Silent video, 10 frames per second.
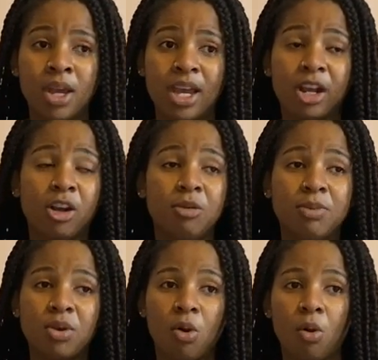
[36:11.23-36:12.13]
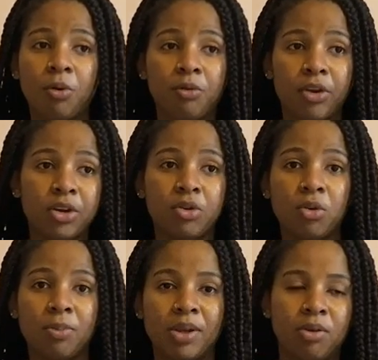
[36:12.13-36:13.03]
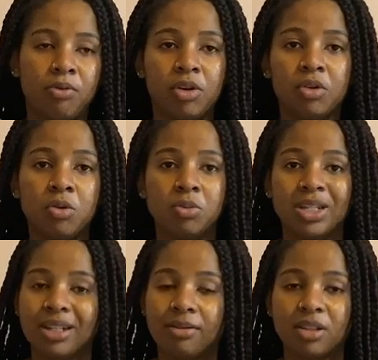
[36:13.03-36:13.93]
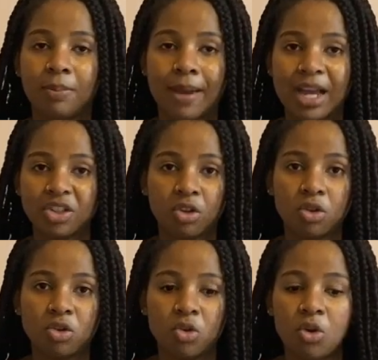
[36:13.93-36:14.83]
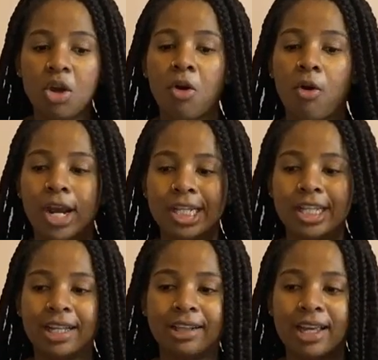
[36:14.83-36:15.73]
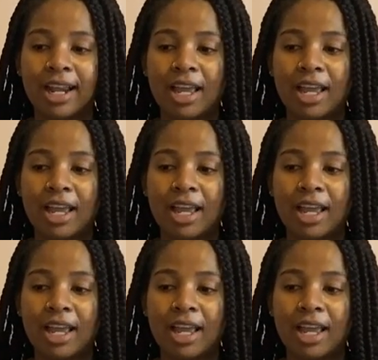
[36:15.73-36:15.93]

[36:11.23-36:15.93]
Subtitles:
It could be your whole friend group, and your friend group just loves to bash on you or anything like that.